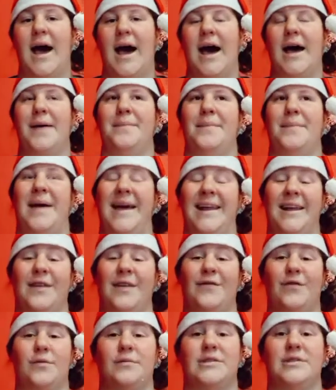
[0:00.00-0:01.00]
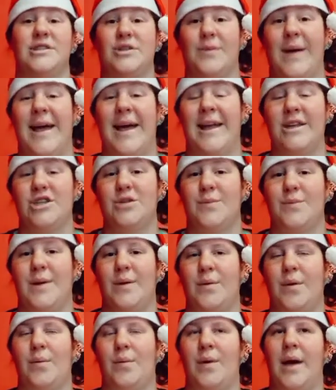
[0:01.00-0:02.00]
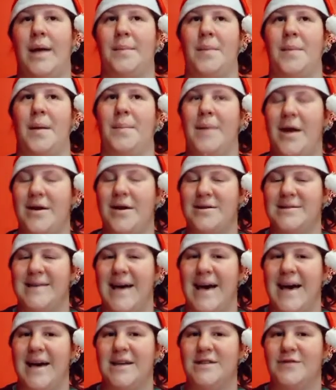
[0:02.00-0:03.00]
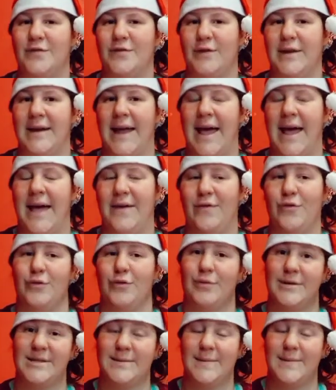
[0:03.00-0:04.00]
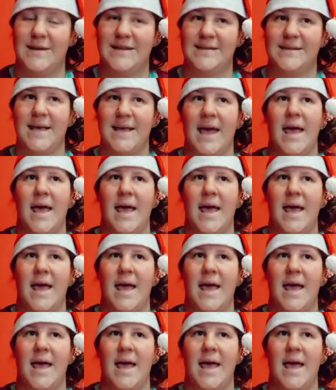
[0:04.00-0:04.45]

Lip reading: I made it from scratch when we were at my parents' house for the day for Christmas,